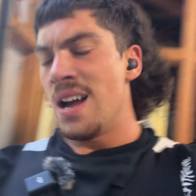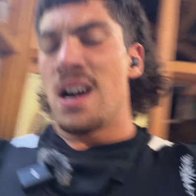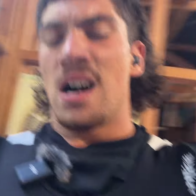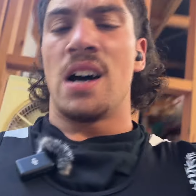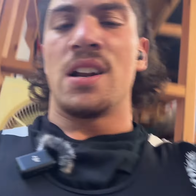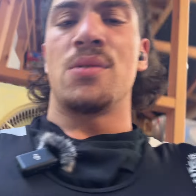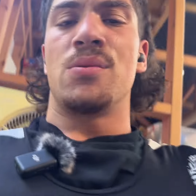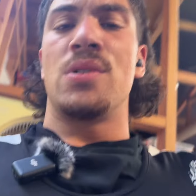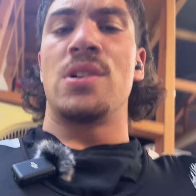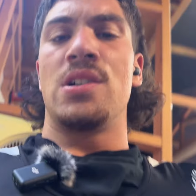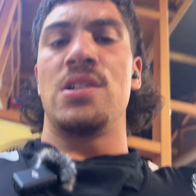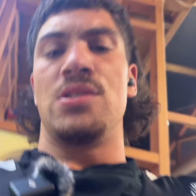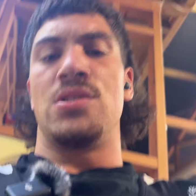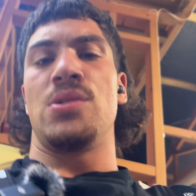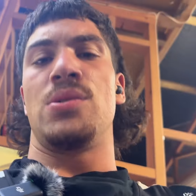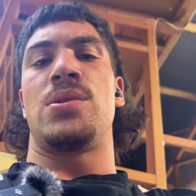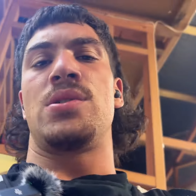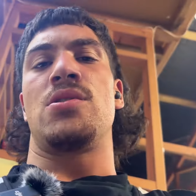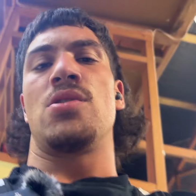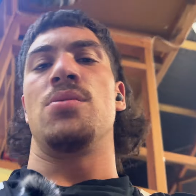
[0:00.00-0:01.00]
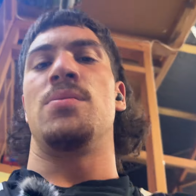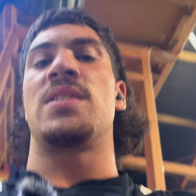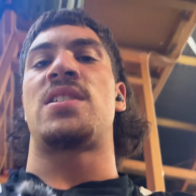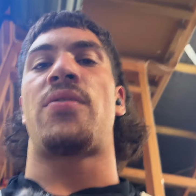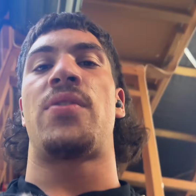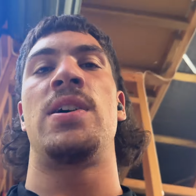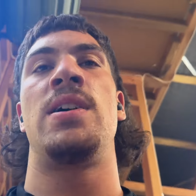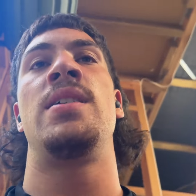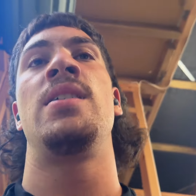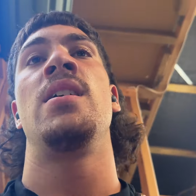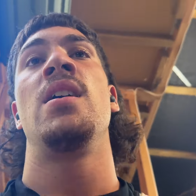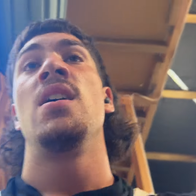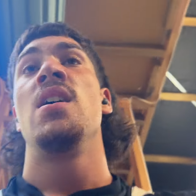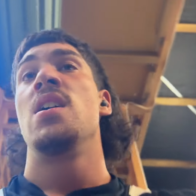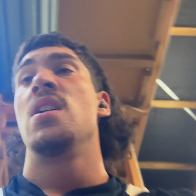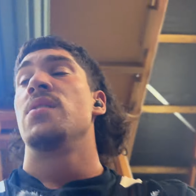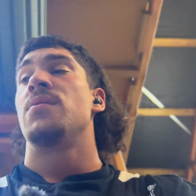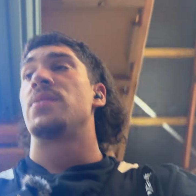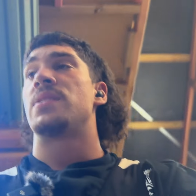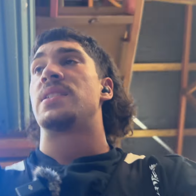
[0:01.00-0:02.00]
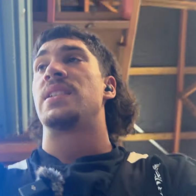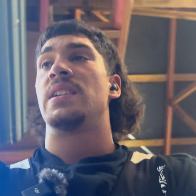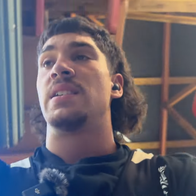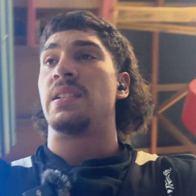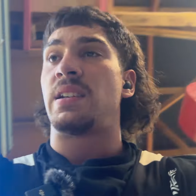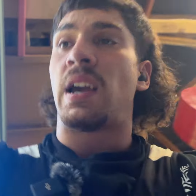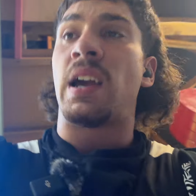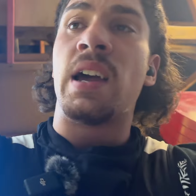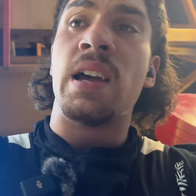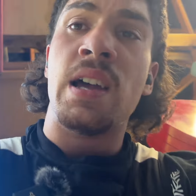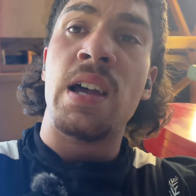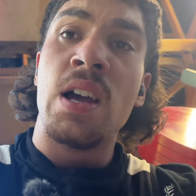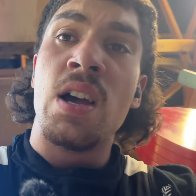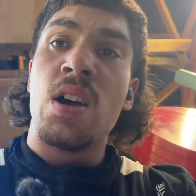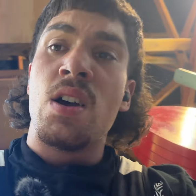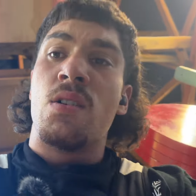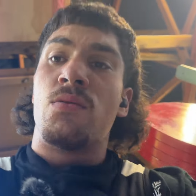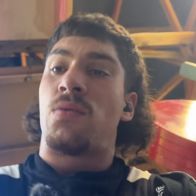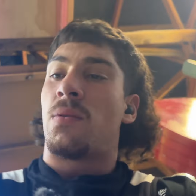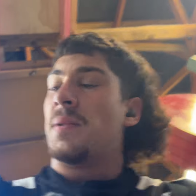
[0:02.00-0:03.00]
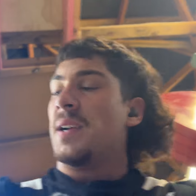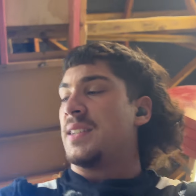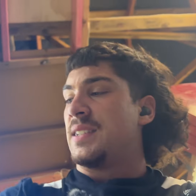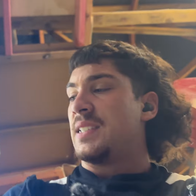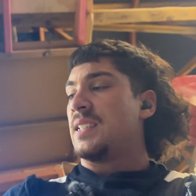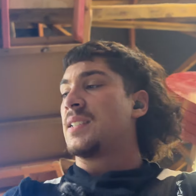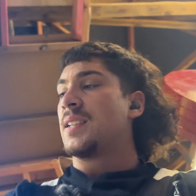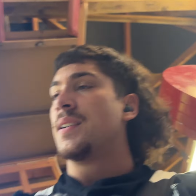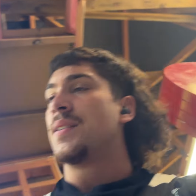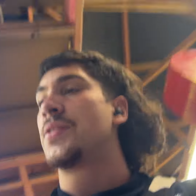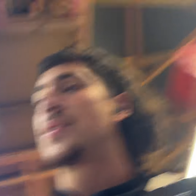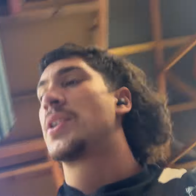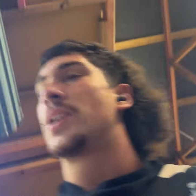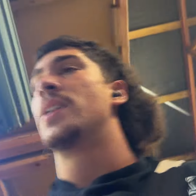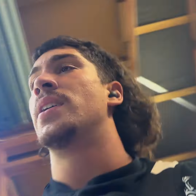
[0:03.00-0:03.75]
I don't want to induce too much fatigue for my deadlift.